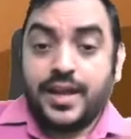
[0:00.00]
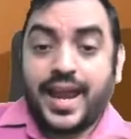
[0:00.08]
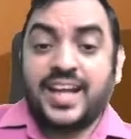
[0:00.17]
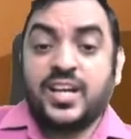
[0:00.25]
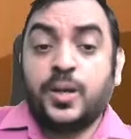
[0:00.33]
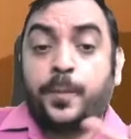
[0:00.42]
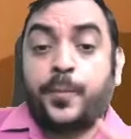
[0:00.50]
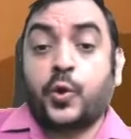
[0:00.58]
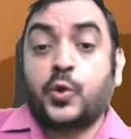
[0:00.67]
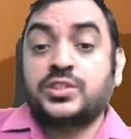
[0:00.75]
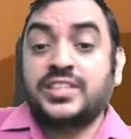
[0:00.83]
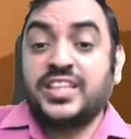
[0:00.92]
and the
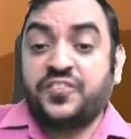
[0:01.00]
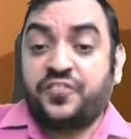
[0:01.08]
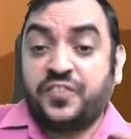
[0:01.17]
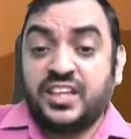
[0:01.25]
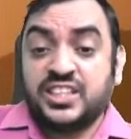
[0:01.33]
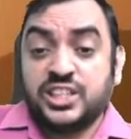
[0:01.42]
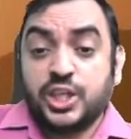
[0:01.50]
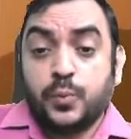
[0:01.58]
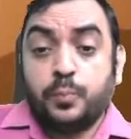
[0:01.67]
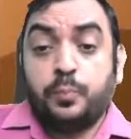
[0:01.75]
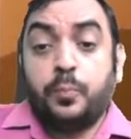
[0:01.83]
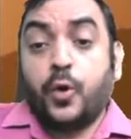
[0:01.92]
processing fees
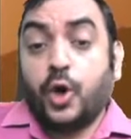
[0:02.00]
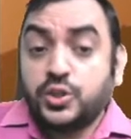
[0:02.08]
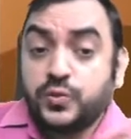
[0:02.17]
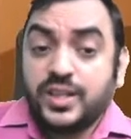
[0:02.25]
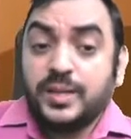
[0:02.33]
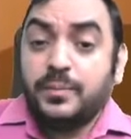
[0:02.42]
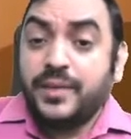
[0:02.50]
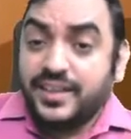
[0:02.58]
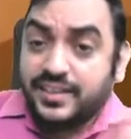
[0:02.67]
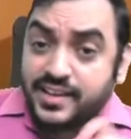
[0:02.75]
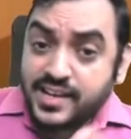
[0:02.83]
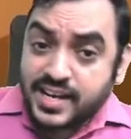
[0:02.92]
both will
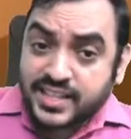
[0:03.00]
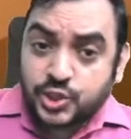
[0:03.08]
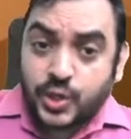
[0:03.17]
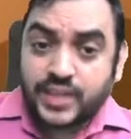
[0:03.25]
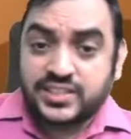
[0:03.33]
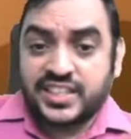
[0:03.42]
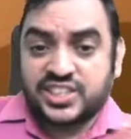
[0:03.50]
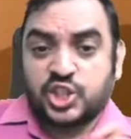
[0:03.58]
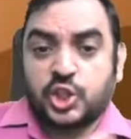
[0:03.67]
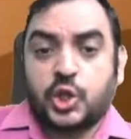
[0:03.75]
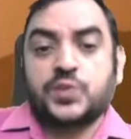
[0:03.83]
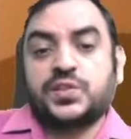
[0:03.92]
be treated as
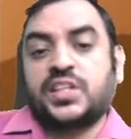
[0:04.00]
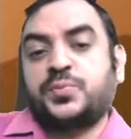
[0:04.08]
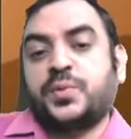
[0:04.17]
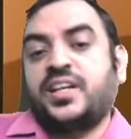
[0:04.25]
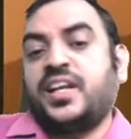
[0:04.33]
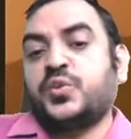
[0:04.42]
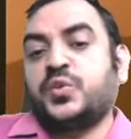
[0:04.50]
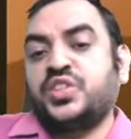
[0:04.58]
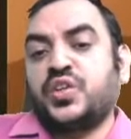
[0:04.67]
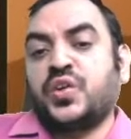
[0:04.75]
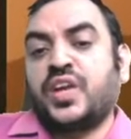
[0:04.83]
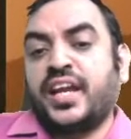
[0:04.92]
transaction cost as per Ind
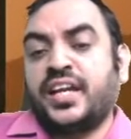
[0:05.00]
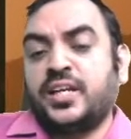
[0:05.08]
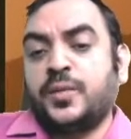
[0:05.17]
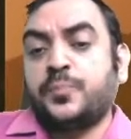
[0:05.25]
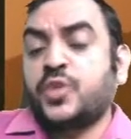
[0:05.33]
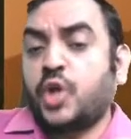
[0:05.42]
109